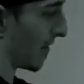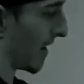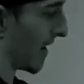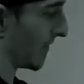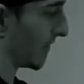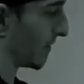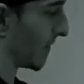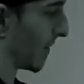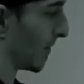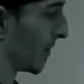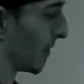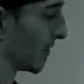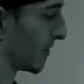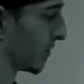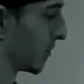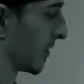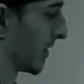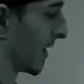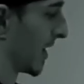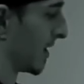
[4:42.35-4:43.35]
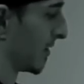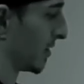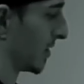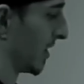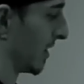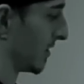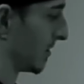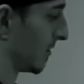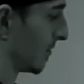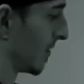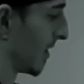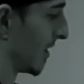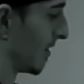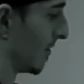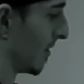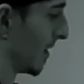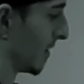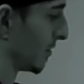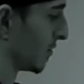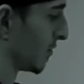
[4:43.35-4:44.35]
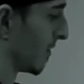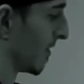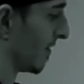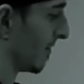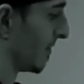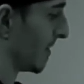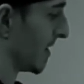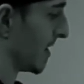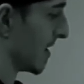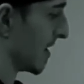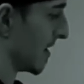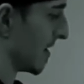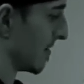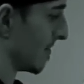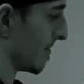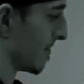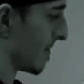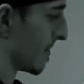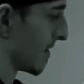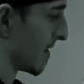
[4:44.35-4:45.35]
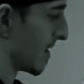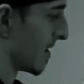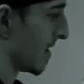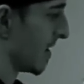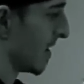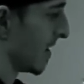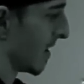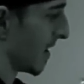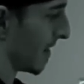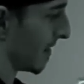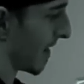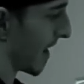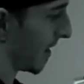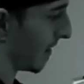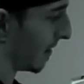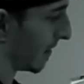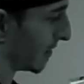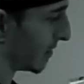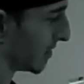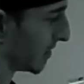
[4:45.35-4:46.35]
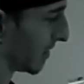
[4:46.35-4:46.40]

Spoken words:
after my post-workout shake, so right around 12 p.m. And that lunch is